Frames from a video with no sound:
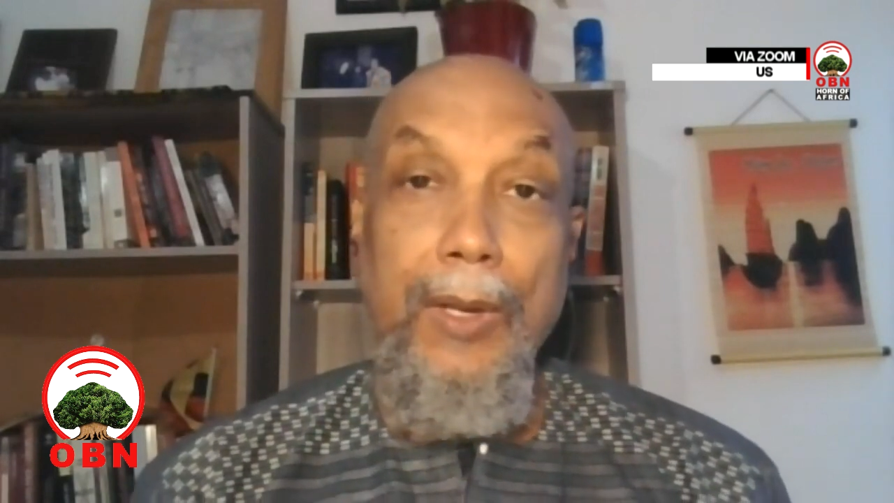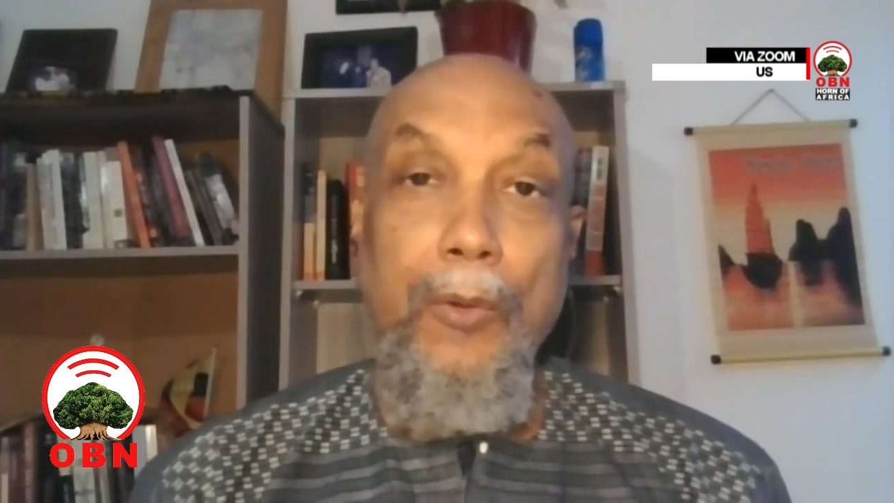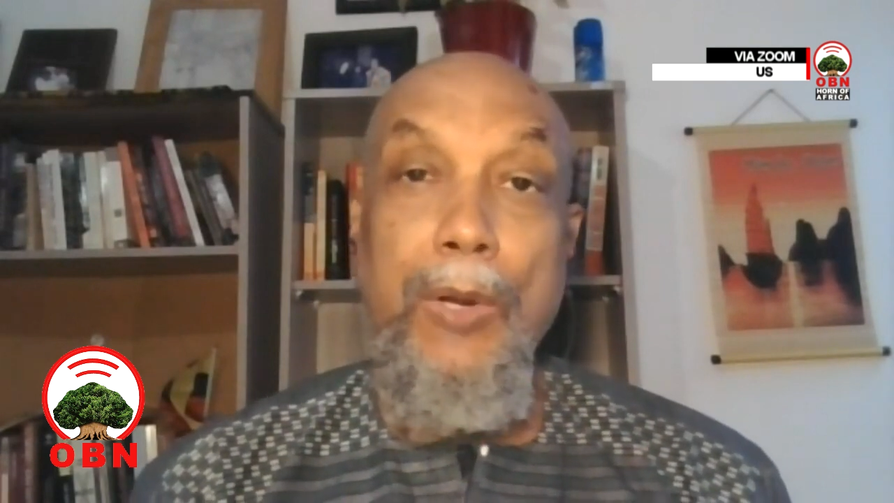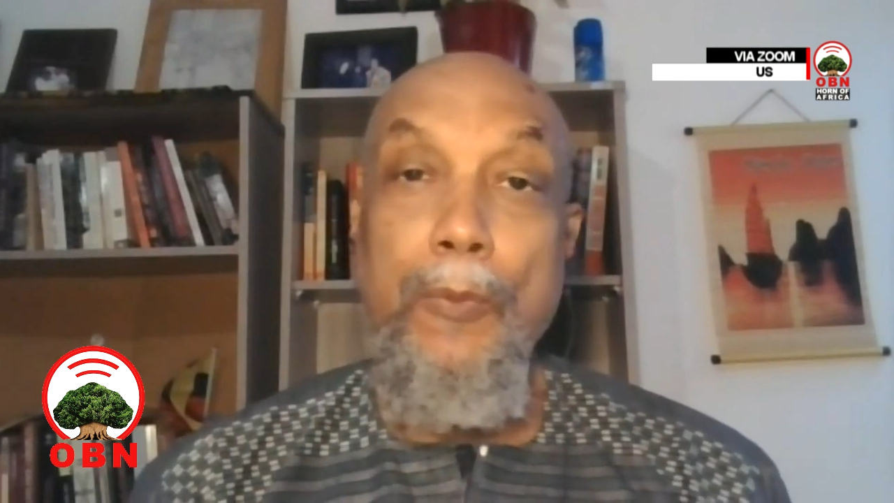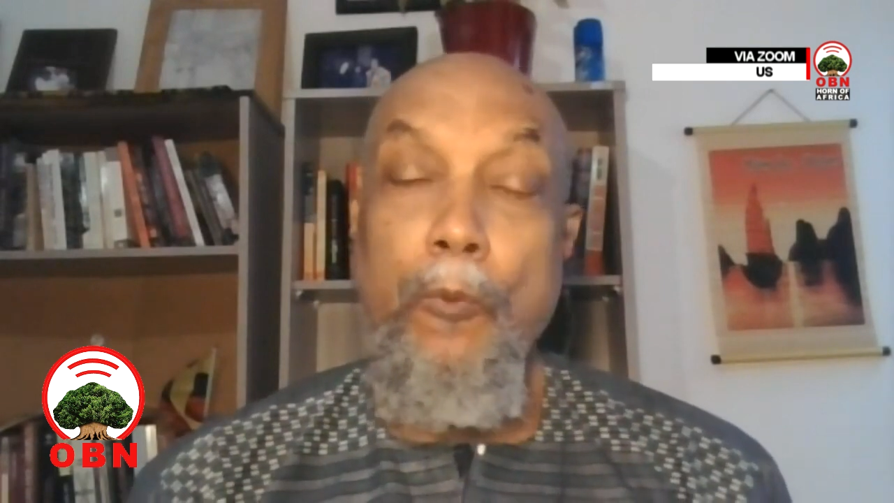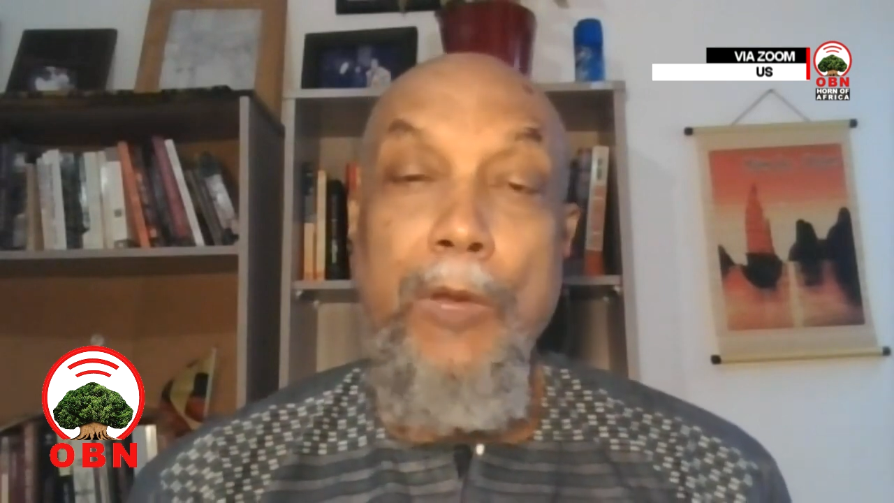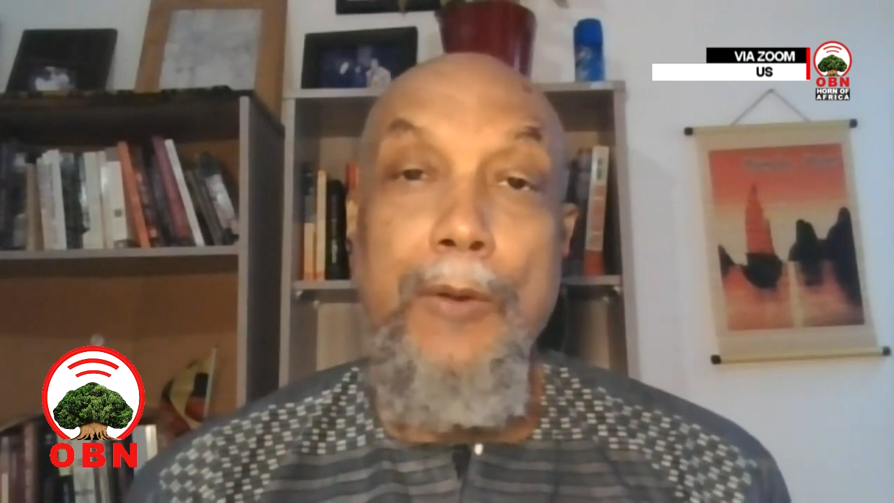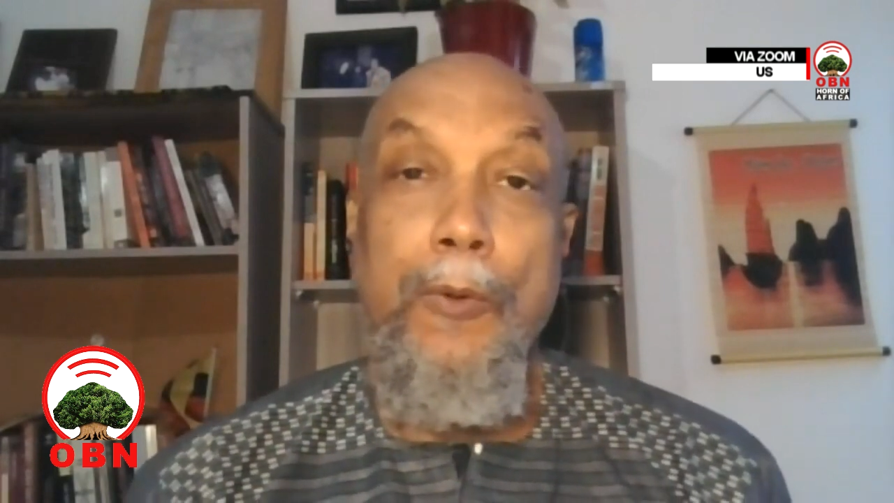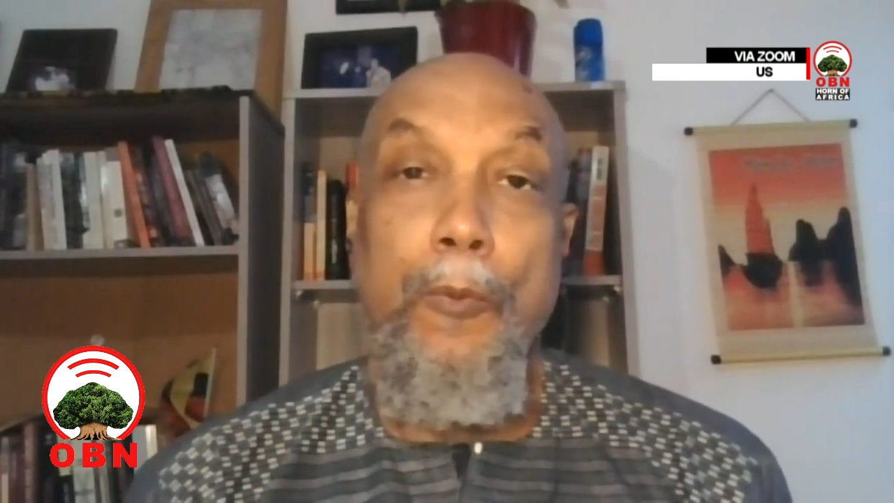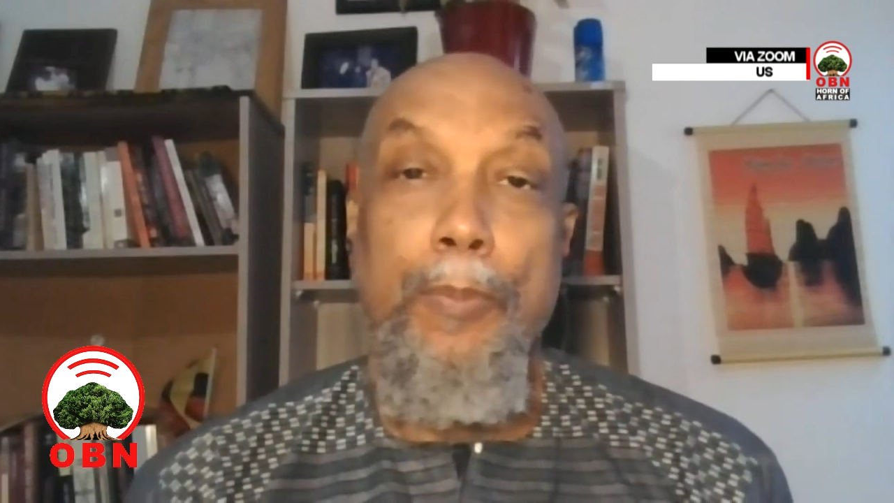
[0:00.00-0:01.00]
we,
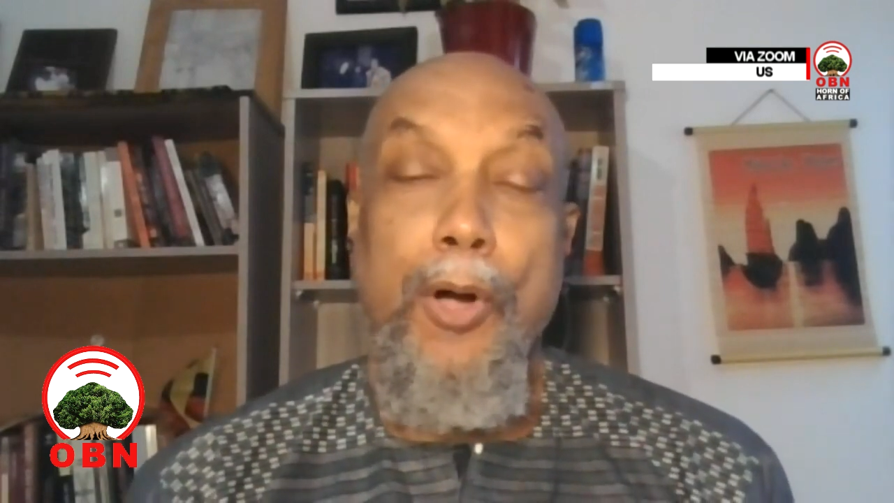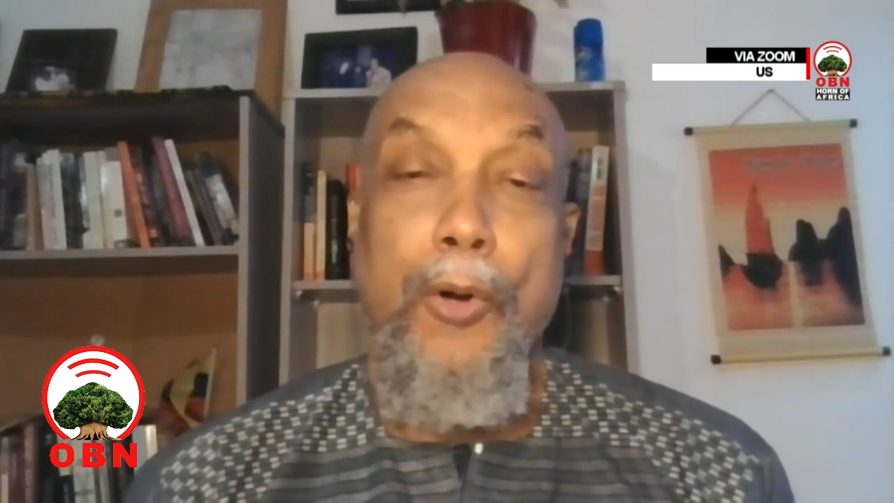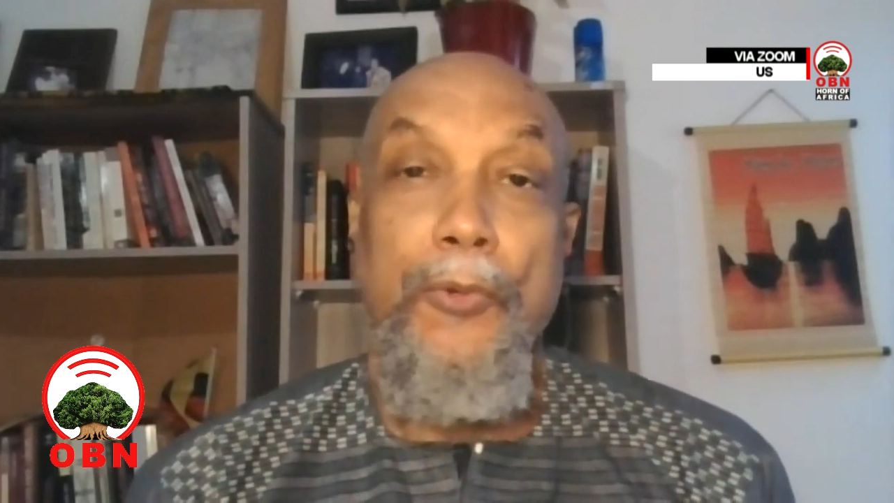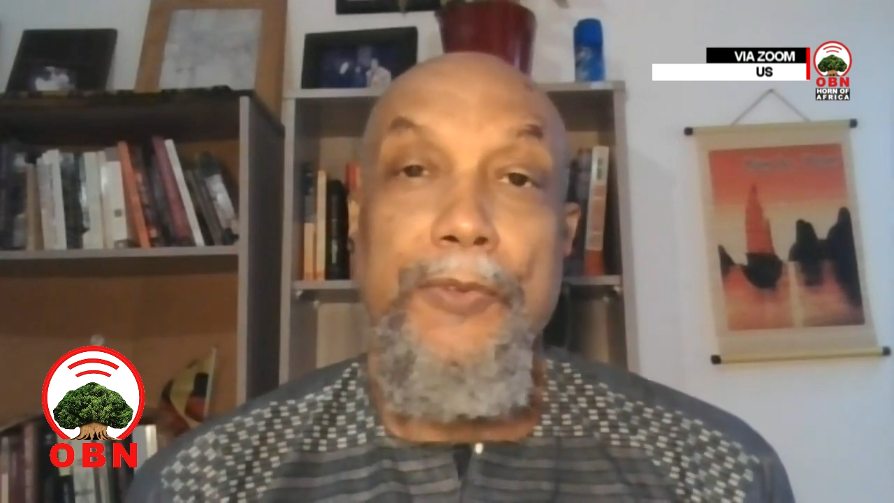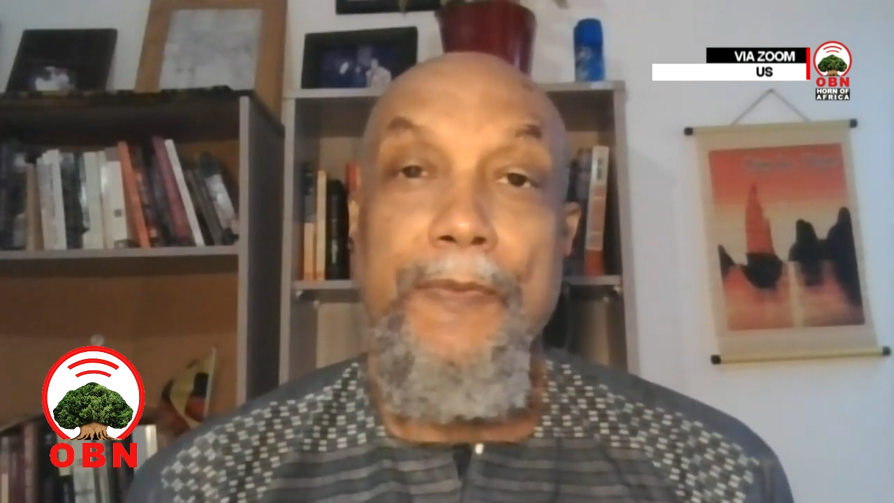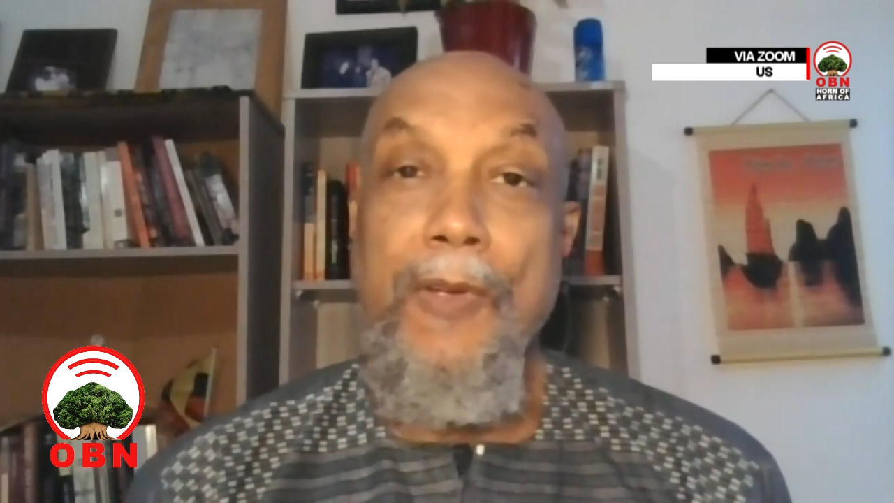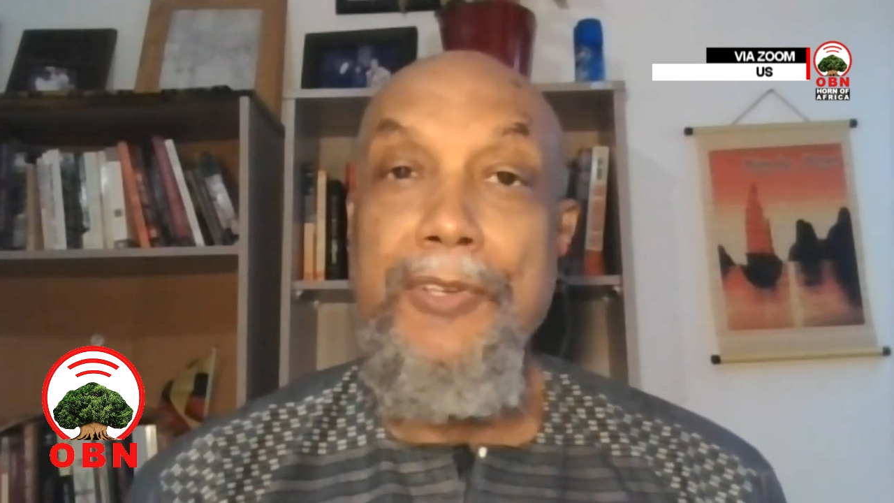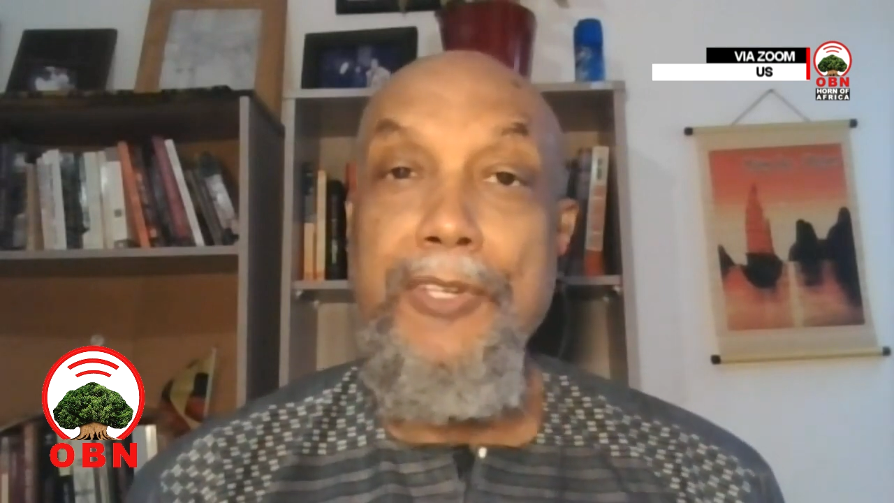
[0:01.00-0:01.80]
we posed a very